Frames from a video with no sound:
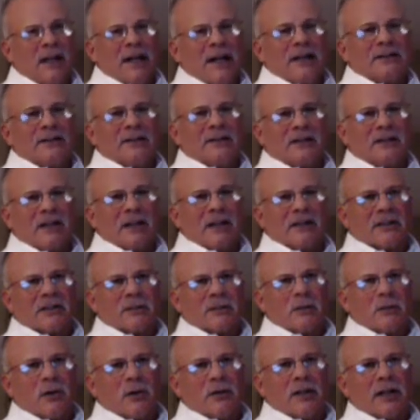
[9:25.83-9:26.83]
It's a
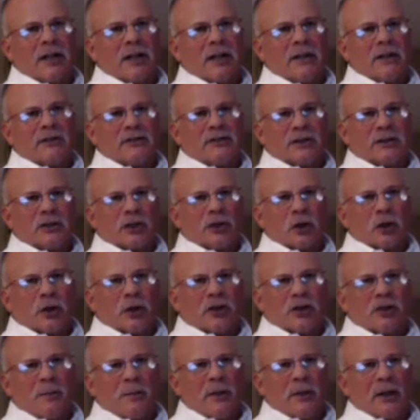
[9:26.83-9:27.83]
testimony against the
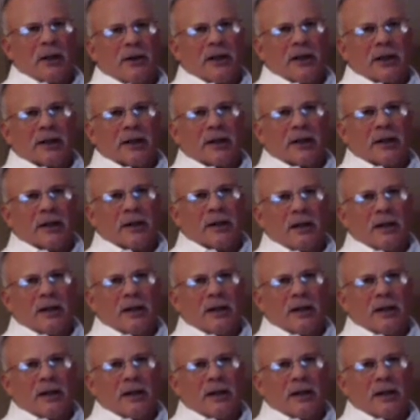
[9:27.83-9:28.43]
church, period.